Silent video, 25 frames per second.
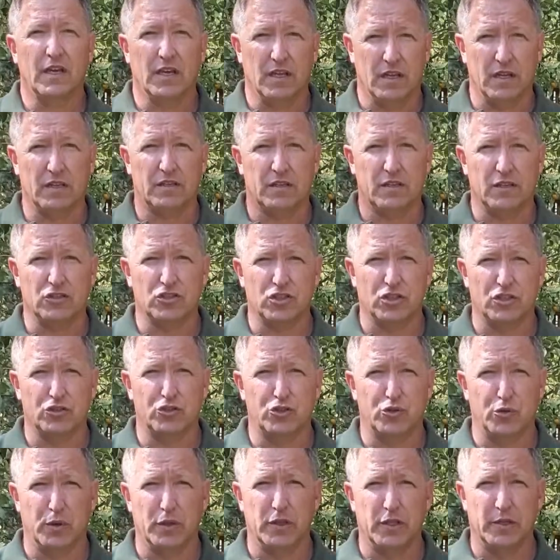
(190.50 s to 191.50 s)
In addition
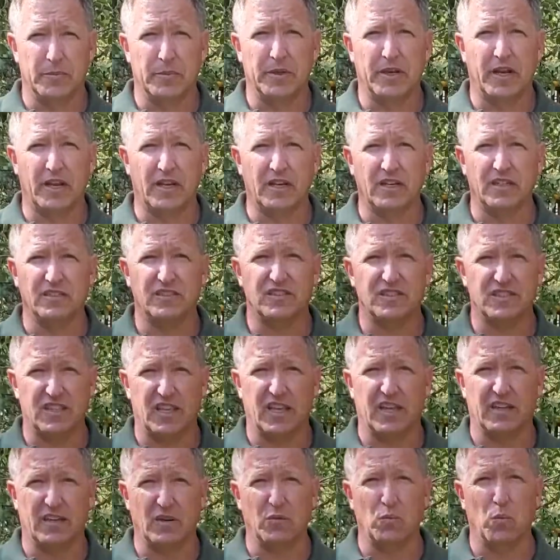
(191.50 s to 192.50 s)
to eliminating
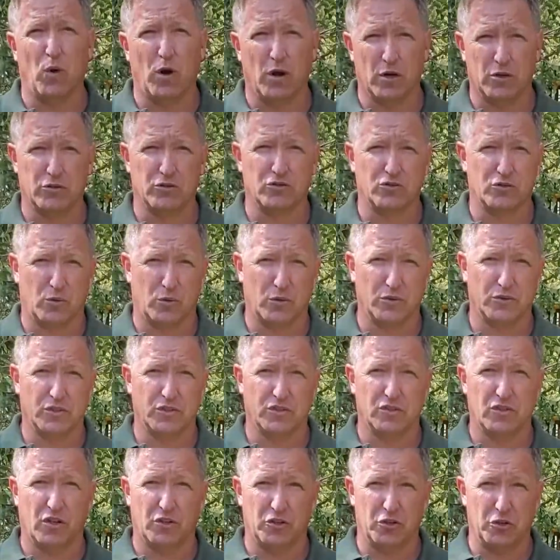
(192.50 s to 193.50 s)
standing water
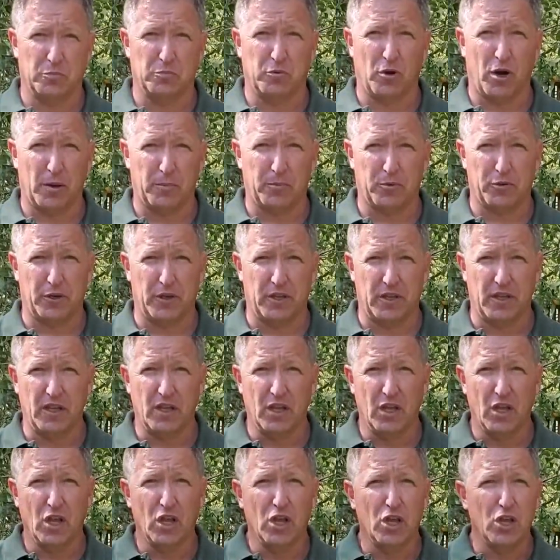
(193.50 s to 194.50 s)
sources on your property,
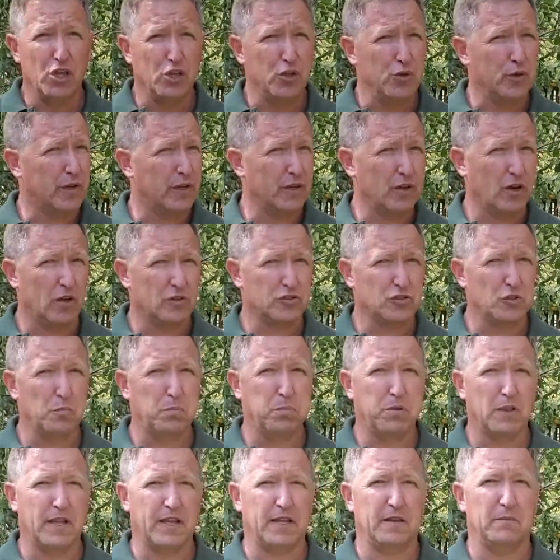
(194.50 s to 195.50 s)
you can also
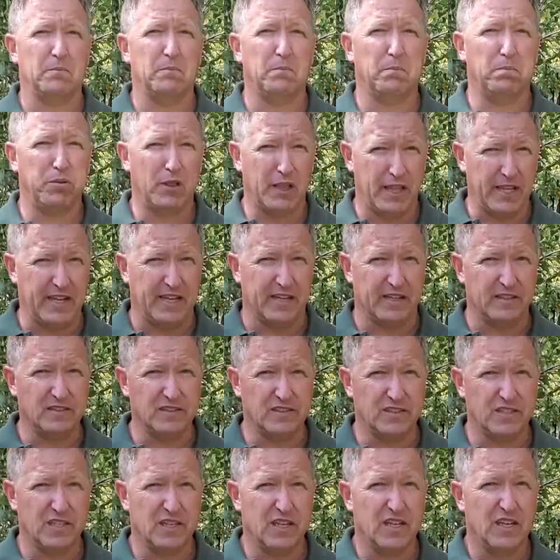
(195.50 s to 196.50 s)
plant
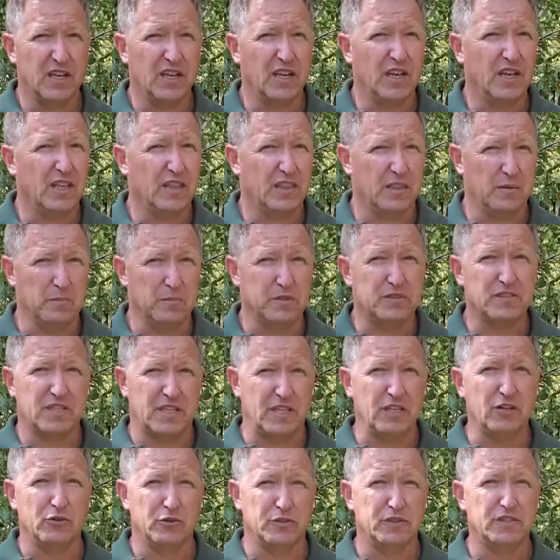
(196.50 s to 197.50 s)
plants that
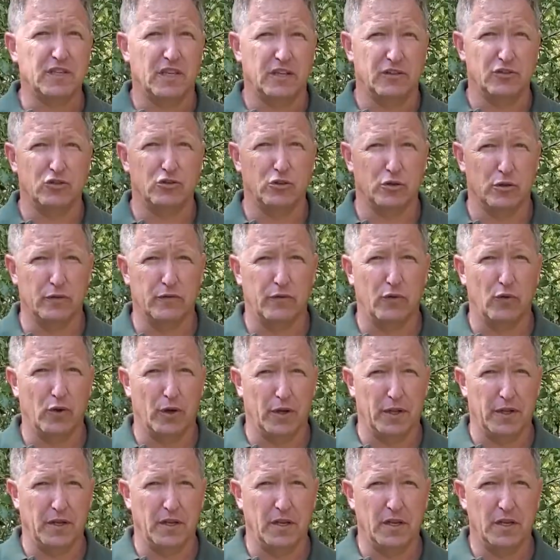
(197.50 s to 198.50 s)
mosquitoes tend to
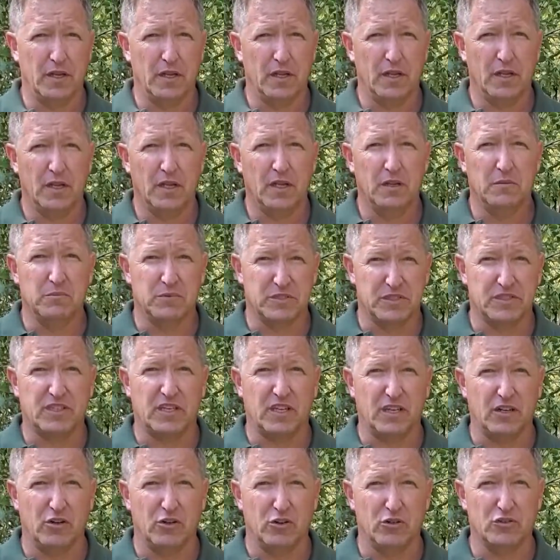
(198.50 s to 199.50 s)
avoid.
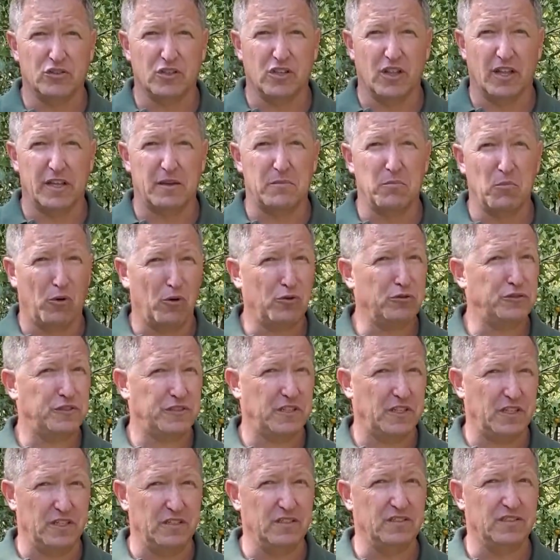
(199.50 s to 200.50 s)
Mosquitoes, like
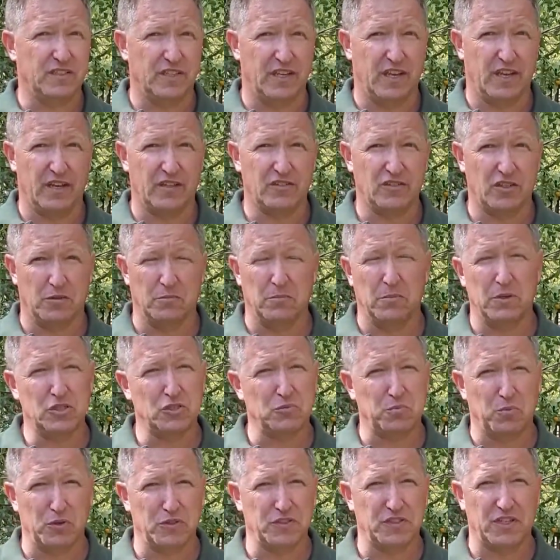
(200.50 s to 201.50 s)
most insects, are
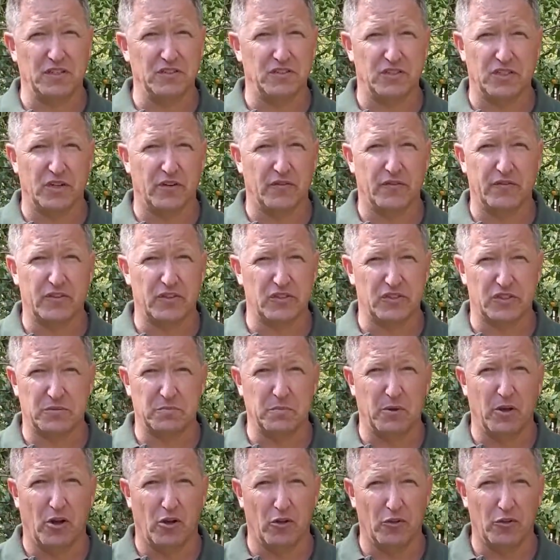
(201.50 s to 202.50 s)
much more sensitive to
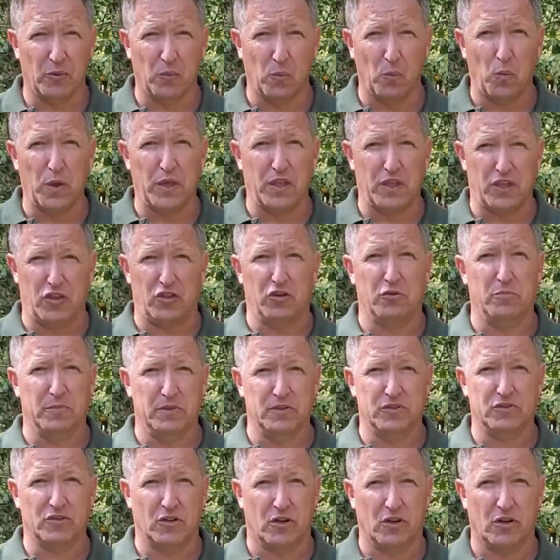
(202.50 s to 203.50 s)
smell than we
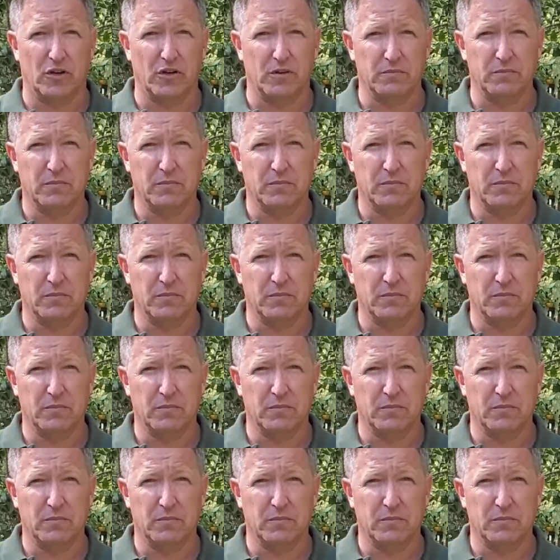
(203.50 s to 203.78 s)
humans are.